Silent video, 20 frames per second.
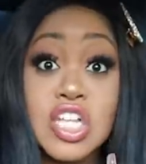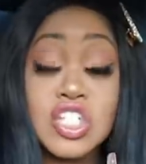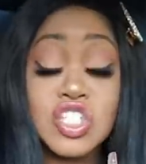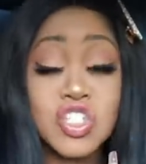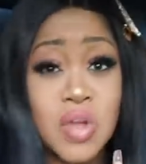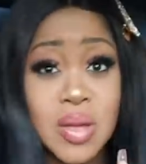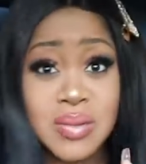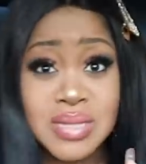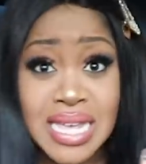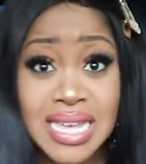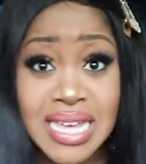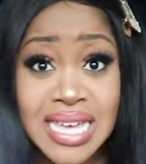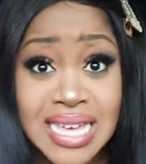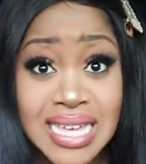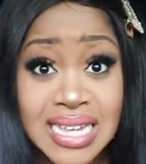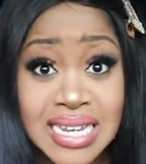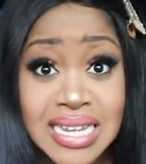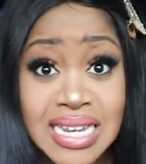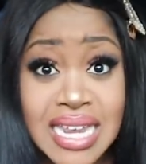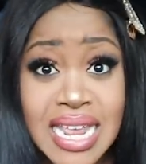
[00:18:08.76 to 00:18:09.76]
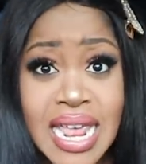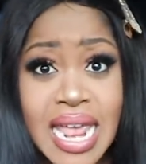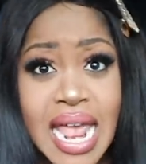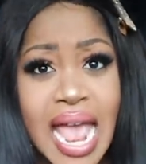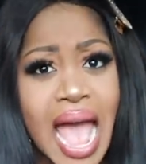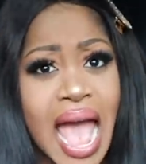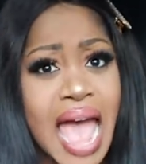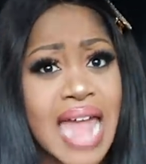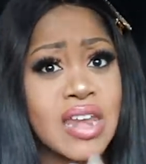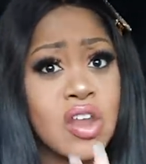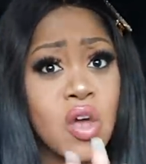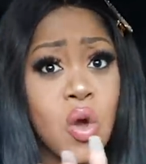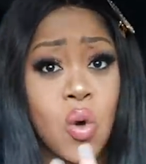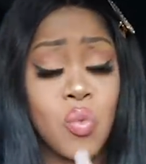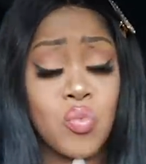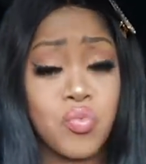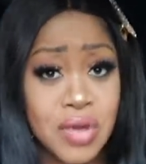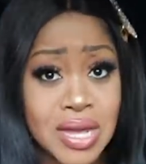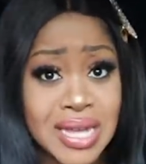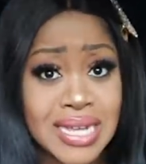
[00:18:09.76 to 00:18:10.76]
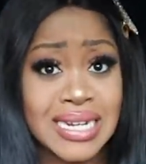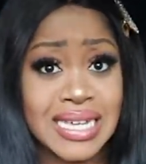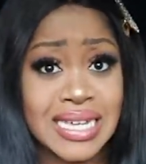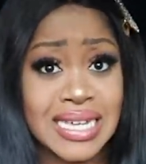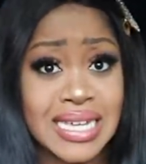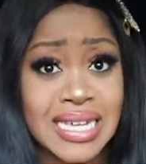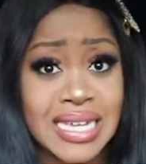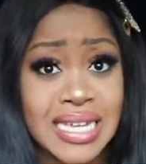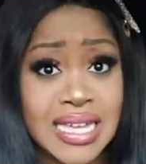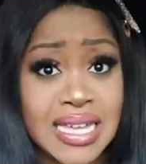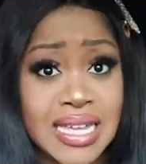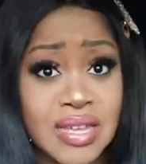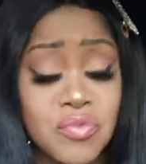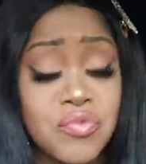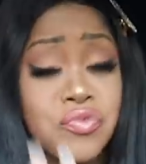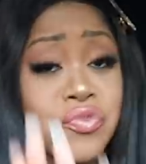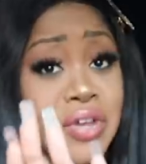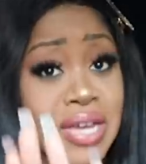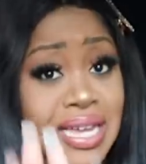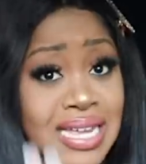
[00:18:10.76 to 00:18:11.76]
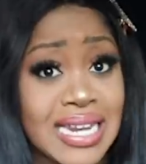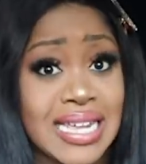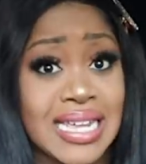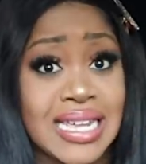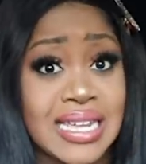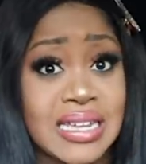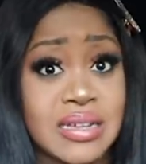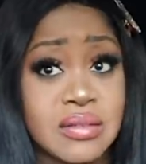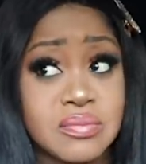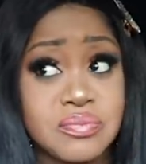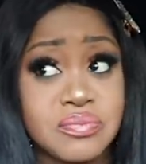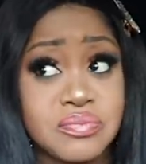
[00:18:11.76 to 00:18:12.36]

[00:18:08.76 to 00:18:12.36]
you know what I'm saying? And really, really,